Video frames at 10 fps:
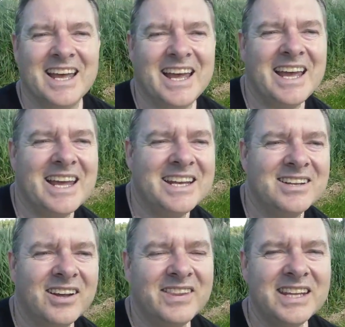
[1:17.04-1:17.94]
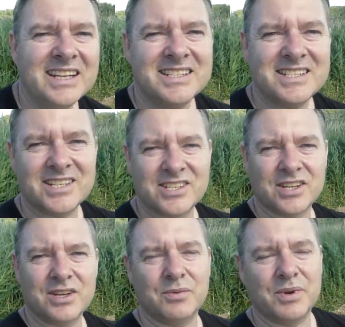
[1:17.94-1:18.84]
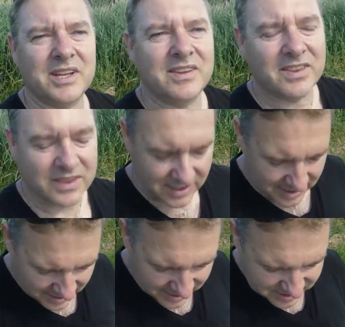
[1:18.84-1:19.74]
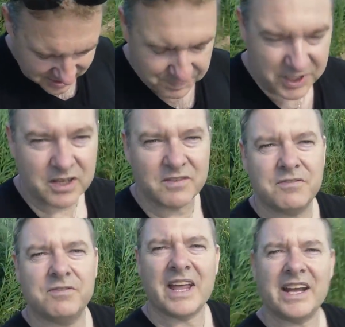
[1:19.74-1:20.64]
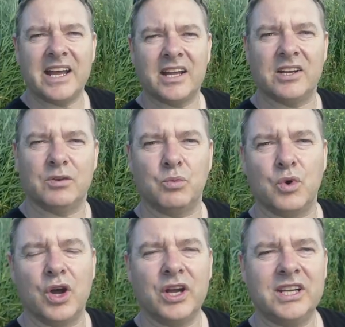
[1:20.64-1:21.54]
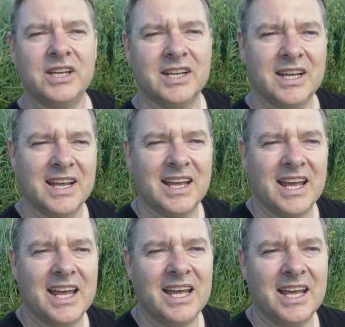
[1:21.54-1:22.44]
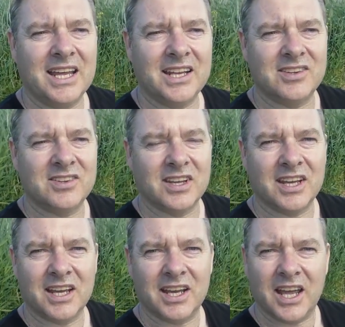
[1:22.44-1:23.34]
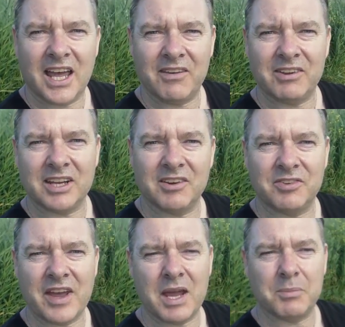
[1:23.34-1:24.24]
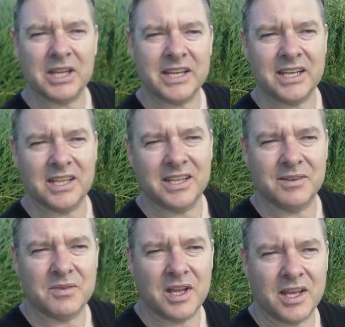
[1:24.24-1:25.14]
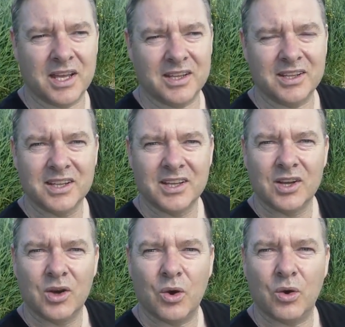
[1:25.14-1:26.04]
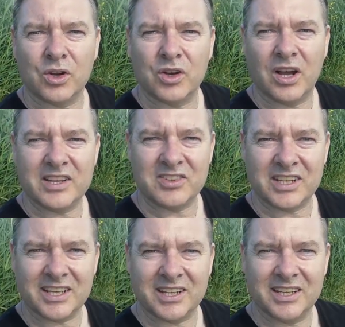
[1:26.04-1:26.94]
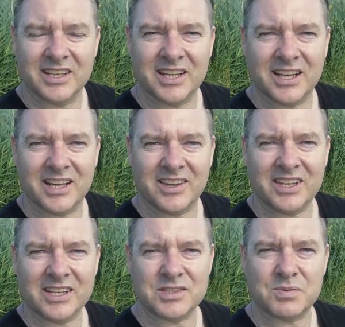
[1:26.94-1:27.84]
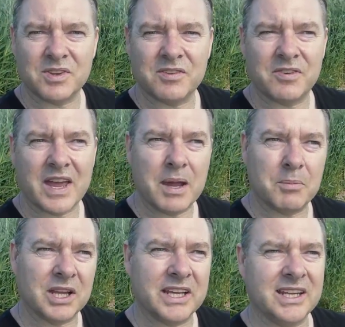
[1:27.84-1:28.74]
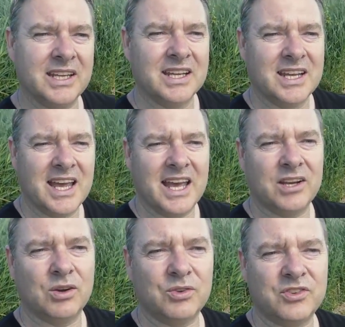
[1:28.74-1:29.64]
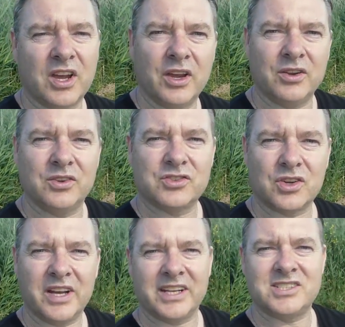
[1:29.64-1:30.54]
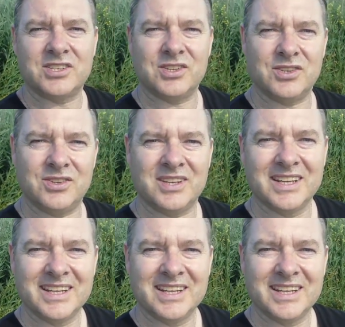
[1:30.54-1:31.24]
And I think it's to do with just being flat out at work and having a family and organising things with the family and also trying to